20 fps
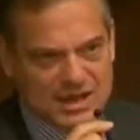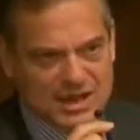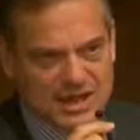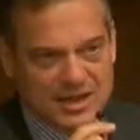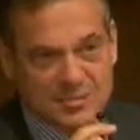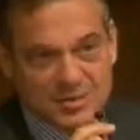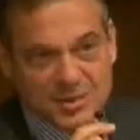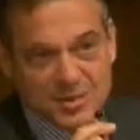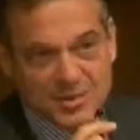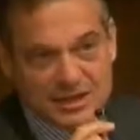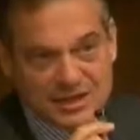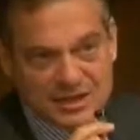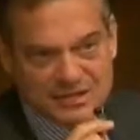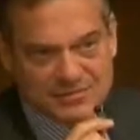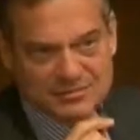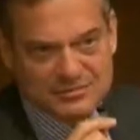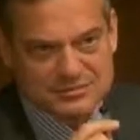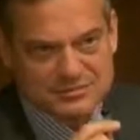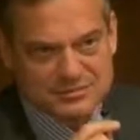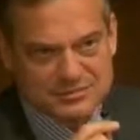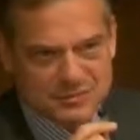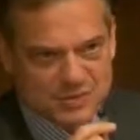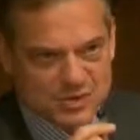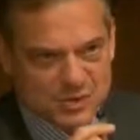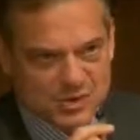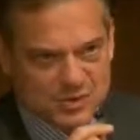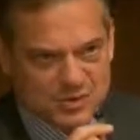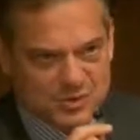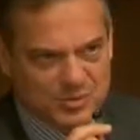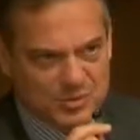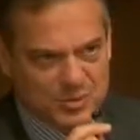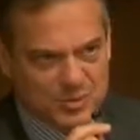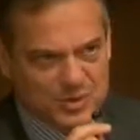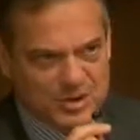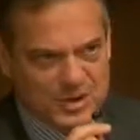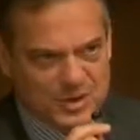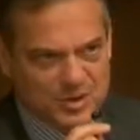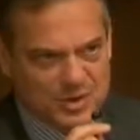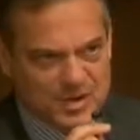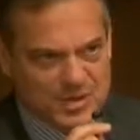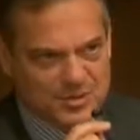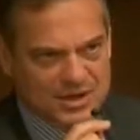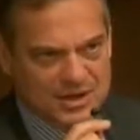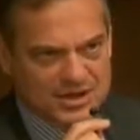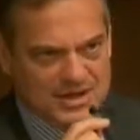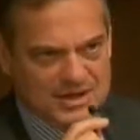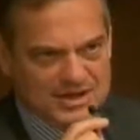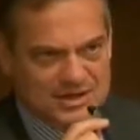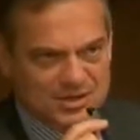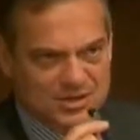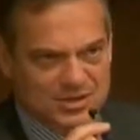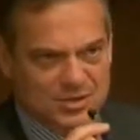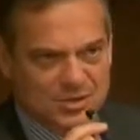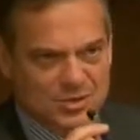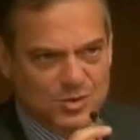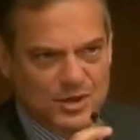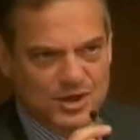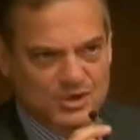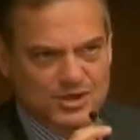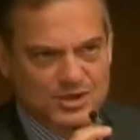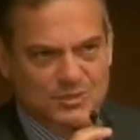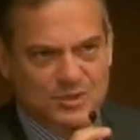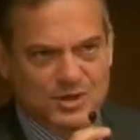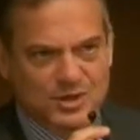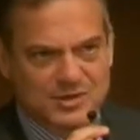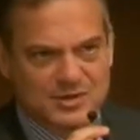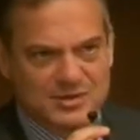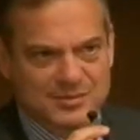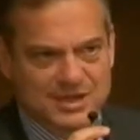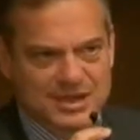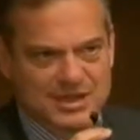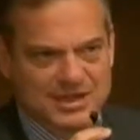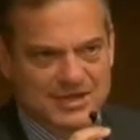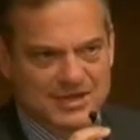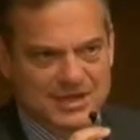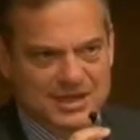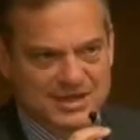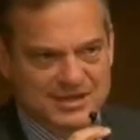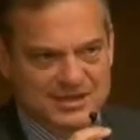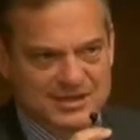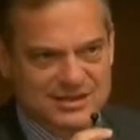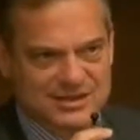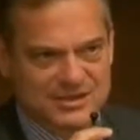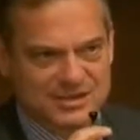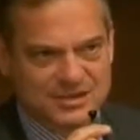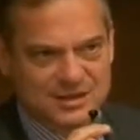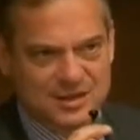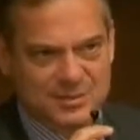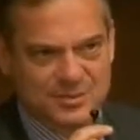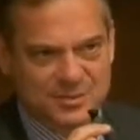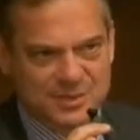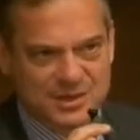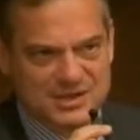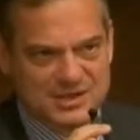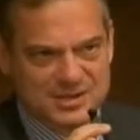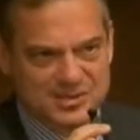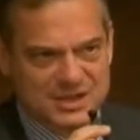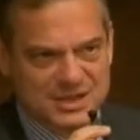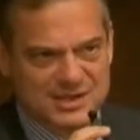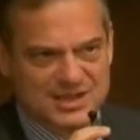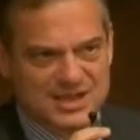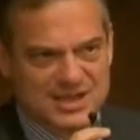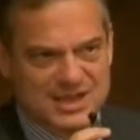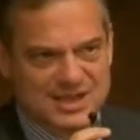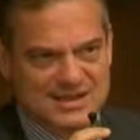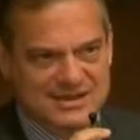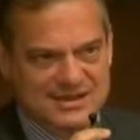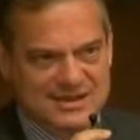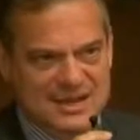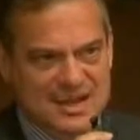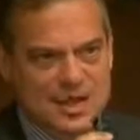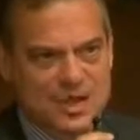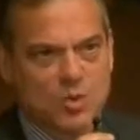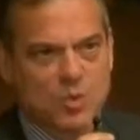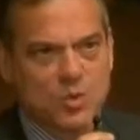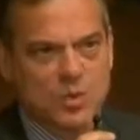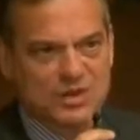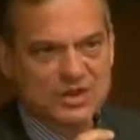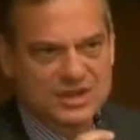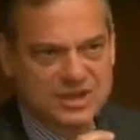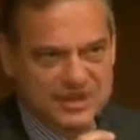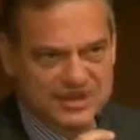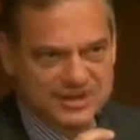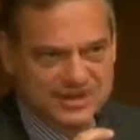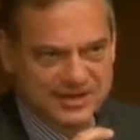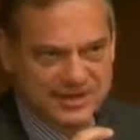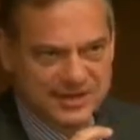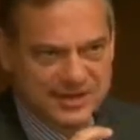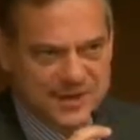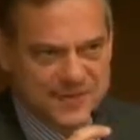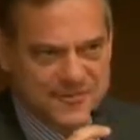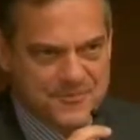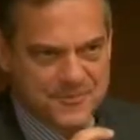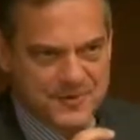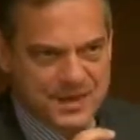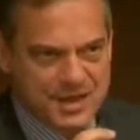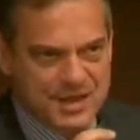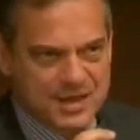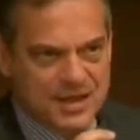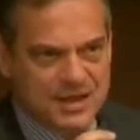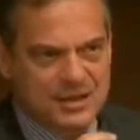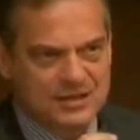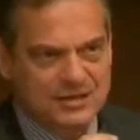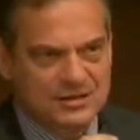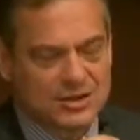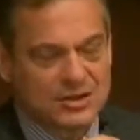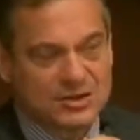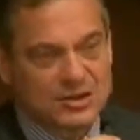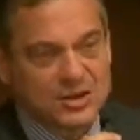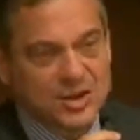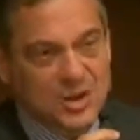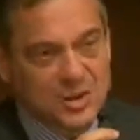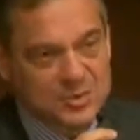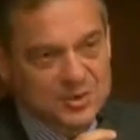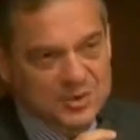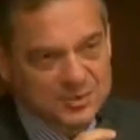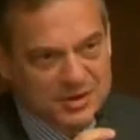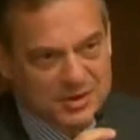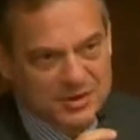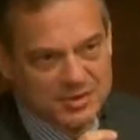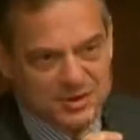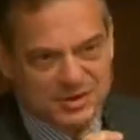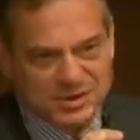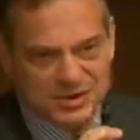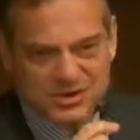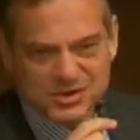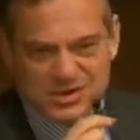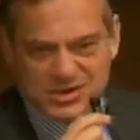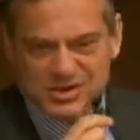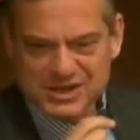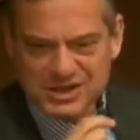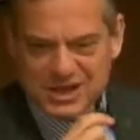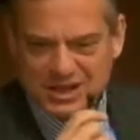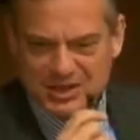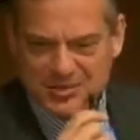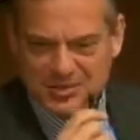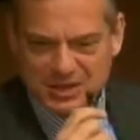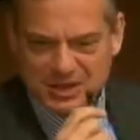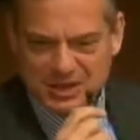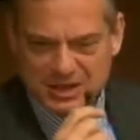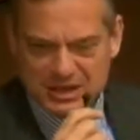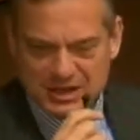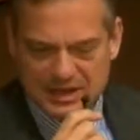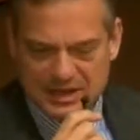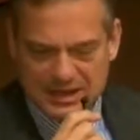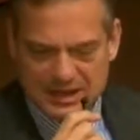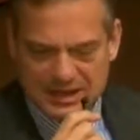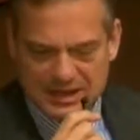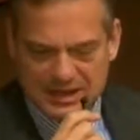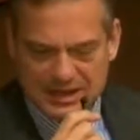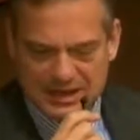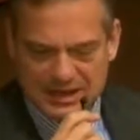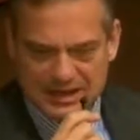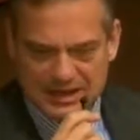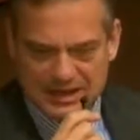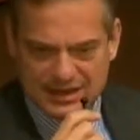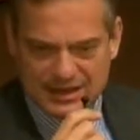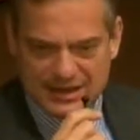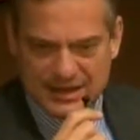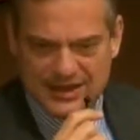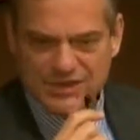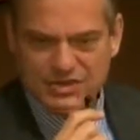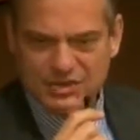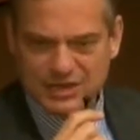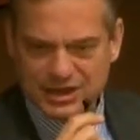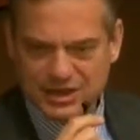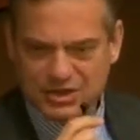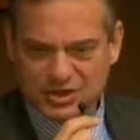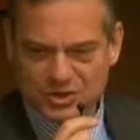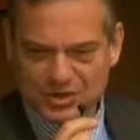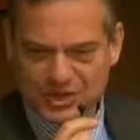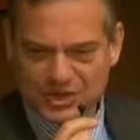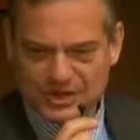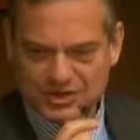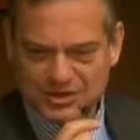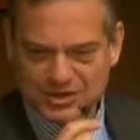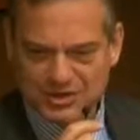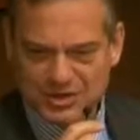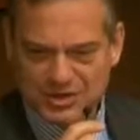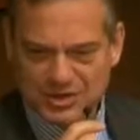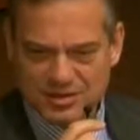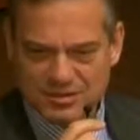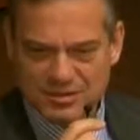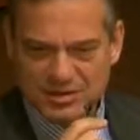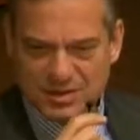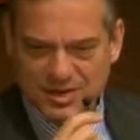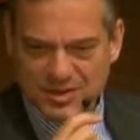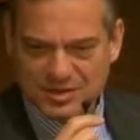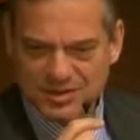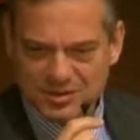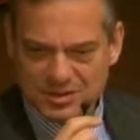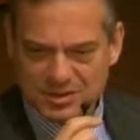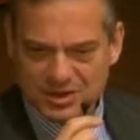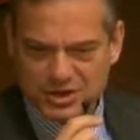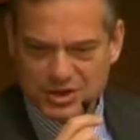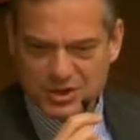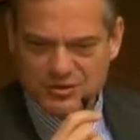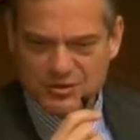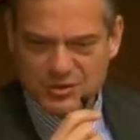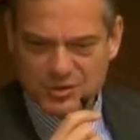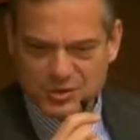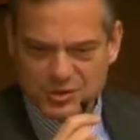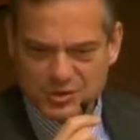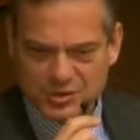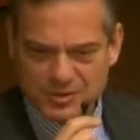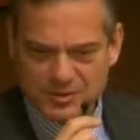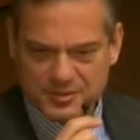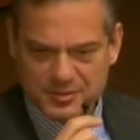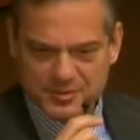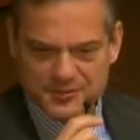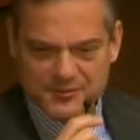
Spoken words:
And probably most people would agree, but that's not the question policymakers ask. The policymakers ask, what is not an optimal but a sustainable exchange rate or monetary regime for Europe?